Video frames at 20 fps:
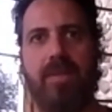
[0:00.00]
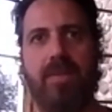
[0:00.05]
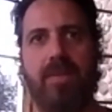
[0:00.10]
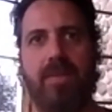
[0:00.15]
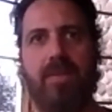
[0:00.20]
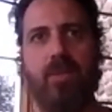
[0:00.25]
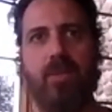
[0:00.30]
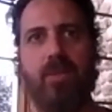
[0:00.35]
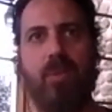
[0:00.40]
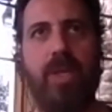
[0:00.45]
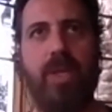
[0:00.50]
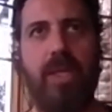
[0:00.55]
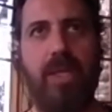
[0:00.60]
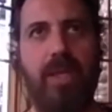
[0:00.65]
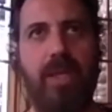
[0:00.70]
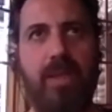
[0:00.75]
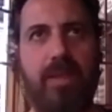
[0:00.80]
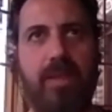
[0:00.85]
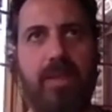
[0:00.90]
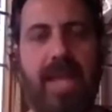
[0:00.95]
we
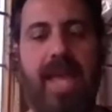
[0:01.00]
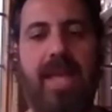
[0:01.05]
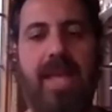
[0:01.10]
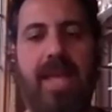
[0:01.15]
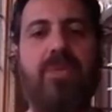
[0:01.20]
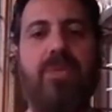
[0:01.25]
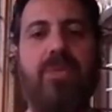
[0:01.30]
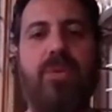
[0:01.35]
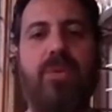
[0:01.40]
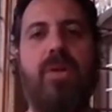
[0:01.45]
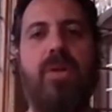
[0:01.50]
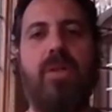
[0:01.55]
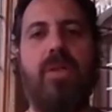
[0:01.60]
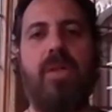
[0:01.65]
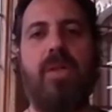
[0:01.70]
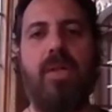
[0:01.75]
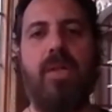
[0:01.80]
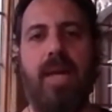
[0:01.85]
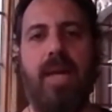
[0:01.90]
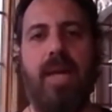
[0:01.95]
stand for
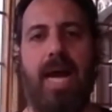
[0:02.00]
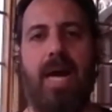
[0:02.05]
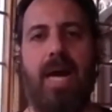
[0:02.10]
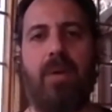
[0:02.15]
our